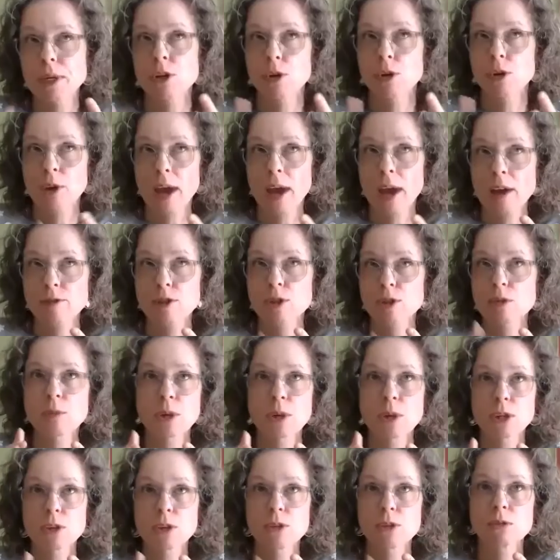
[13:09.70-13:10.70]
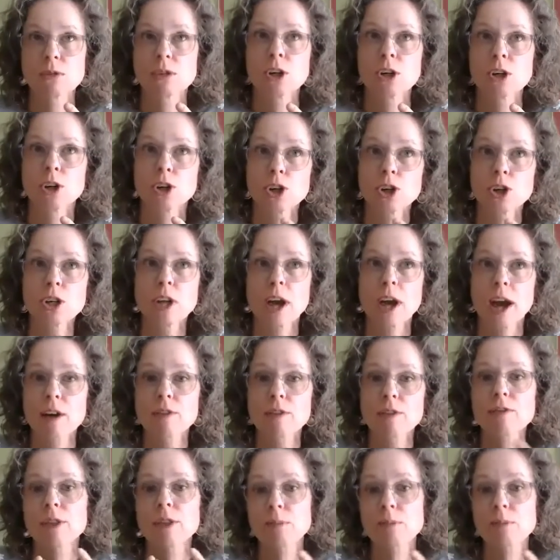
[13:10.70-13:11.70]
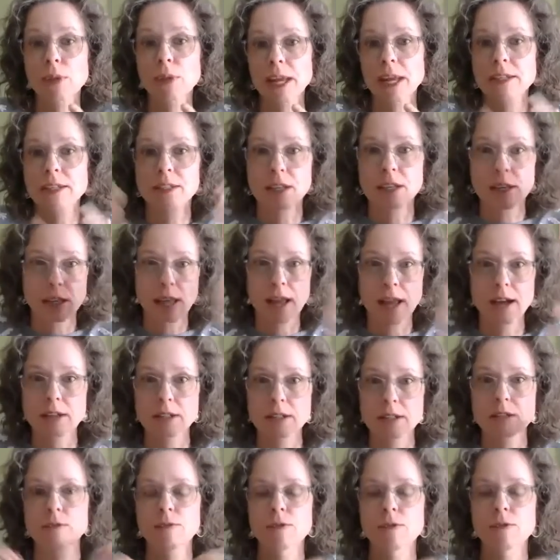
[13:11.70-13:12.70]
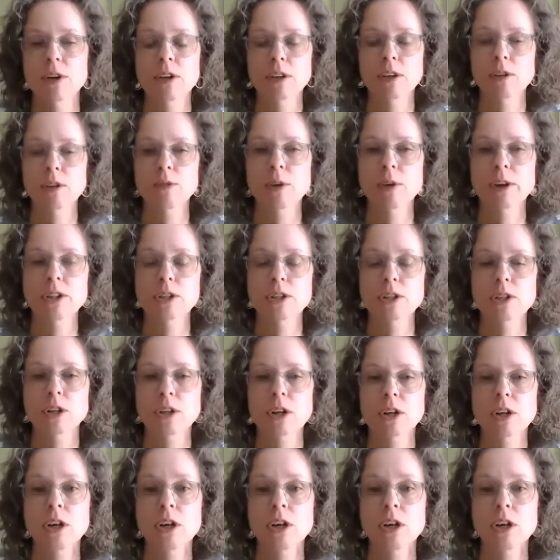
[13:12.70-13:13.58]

don't have to, but you could have the plexiglass in front of the register.